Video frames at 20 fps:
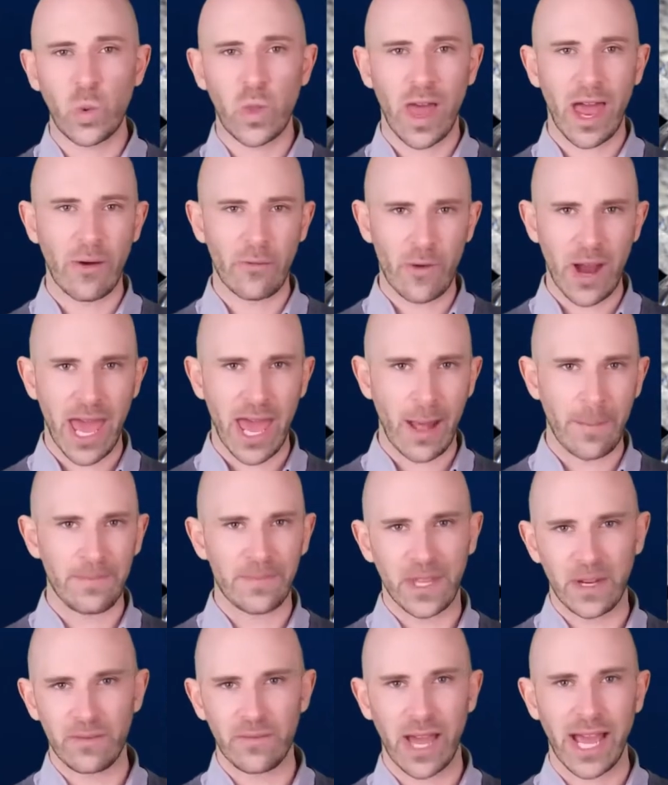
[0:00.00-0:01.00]
all that rare.
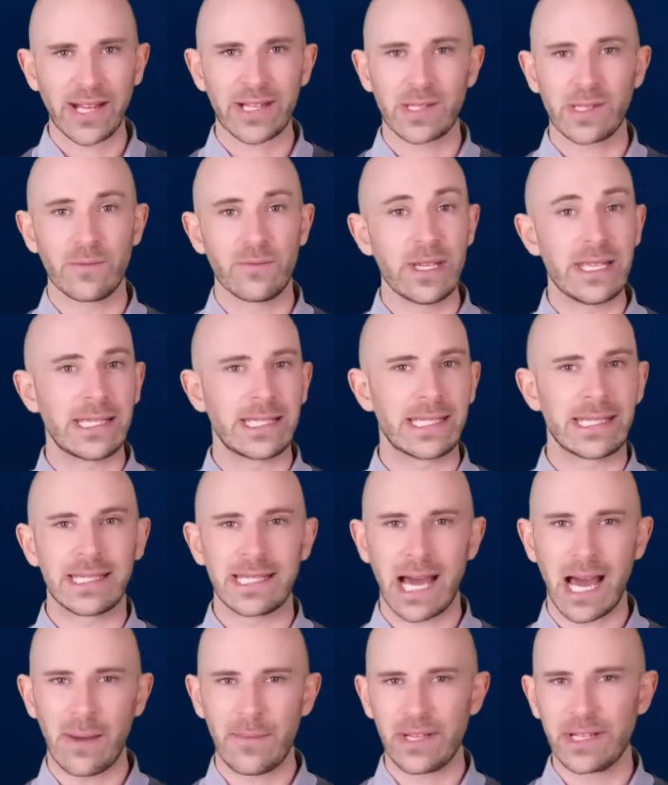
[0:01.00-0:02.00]
In fact, the reason
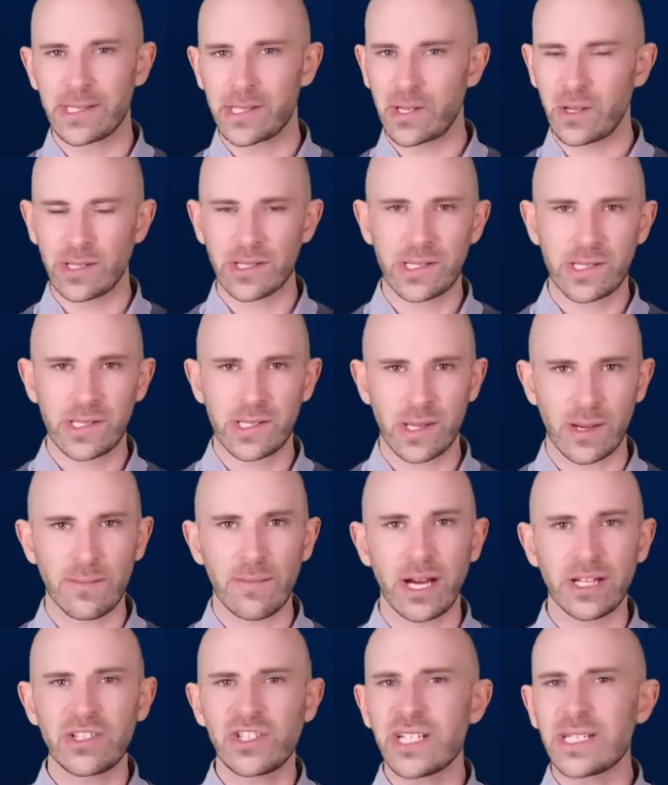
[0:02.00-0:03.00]
diamonds cost so
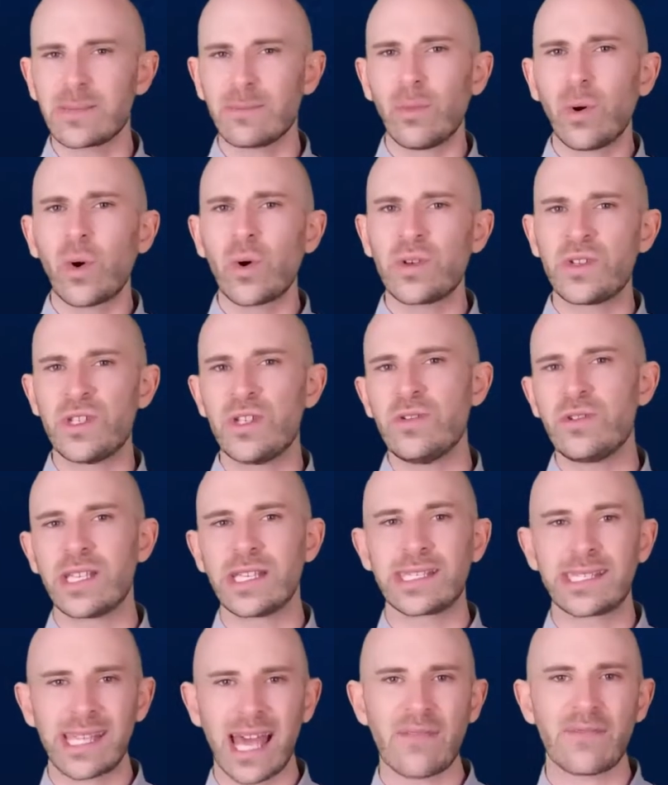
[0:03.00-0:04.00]
much is more due
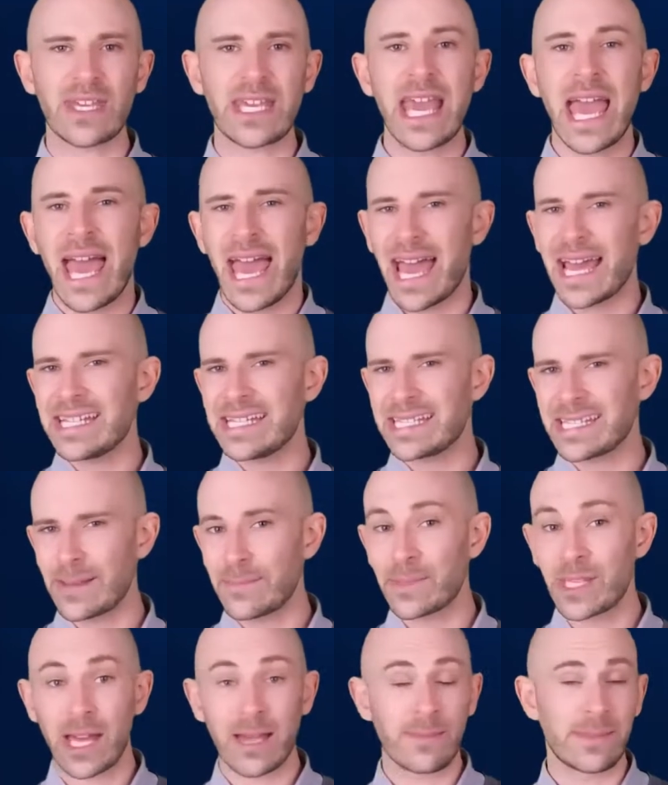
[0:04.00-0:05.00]
to savvy and
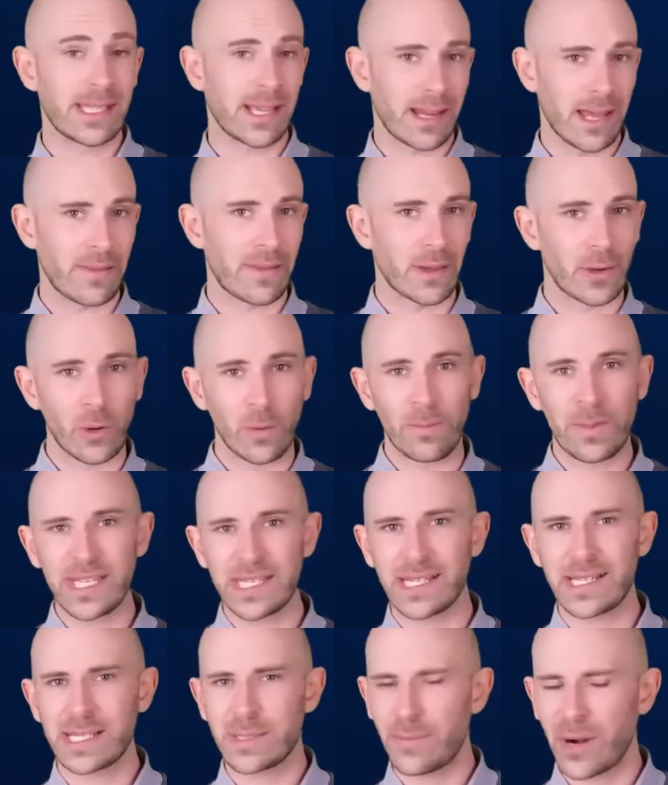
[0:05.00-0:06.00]
sometimes unethical
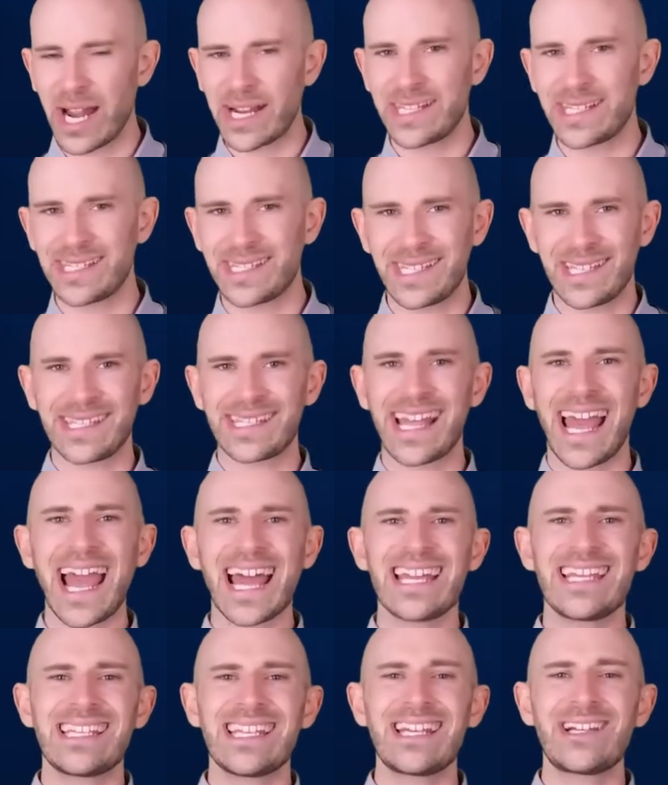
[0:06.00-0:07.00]
business practices
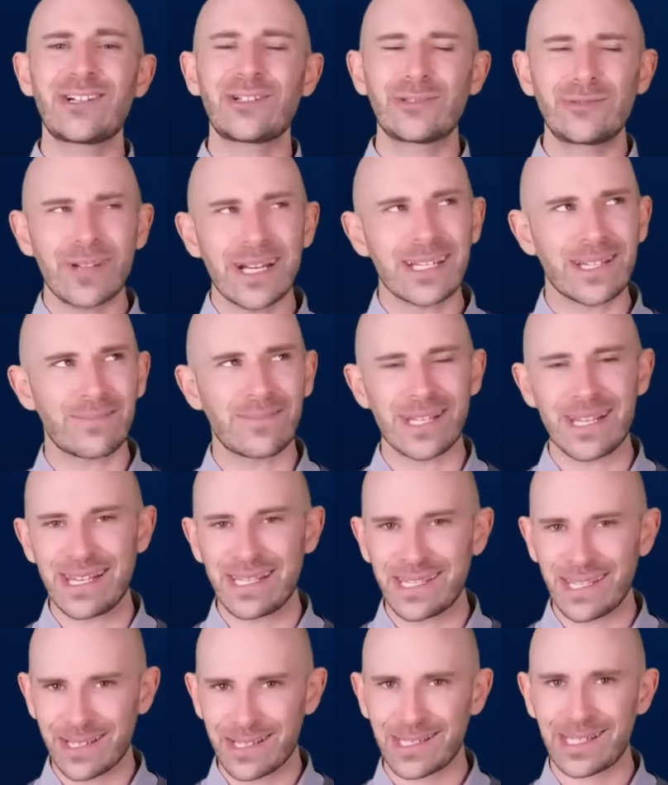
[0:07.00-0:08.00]
and incredibly
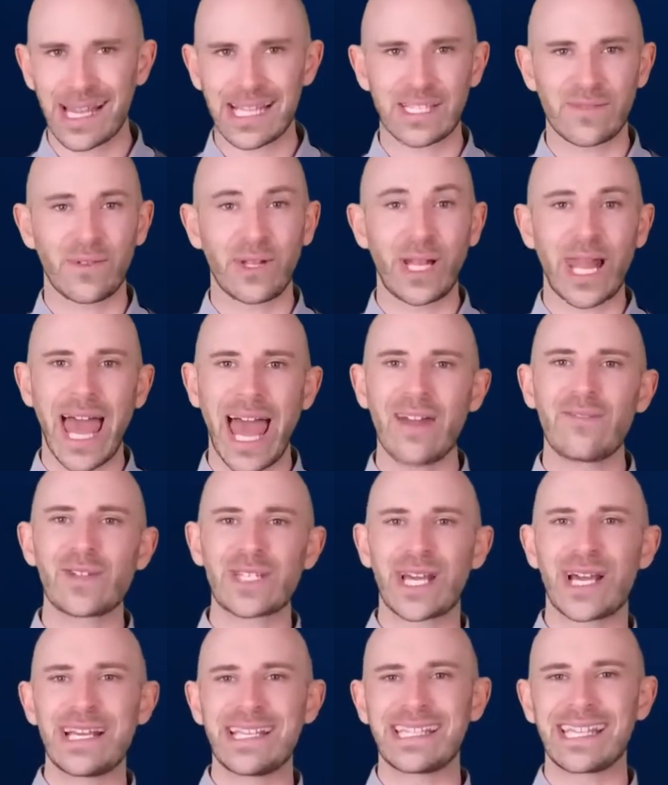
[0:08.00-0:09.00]
successful
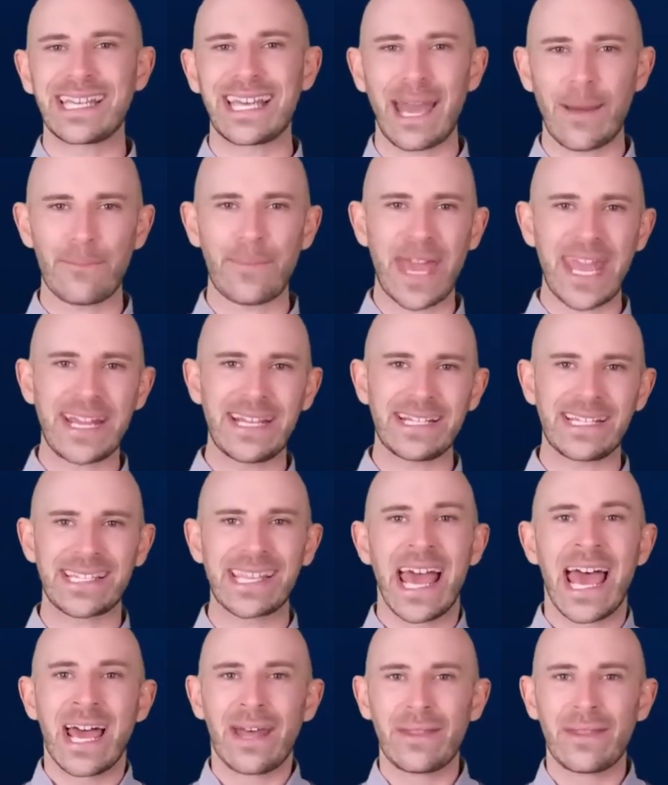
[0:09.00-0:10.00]
advertising campaigns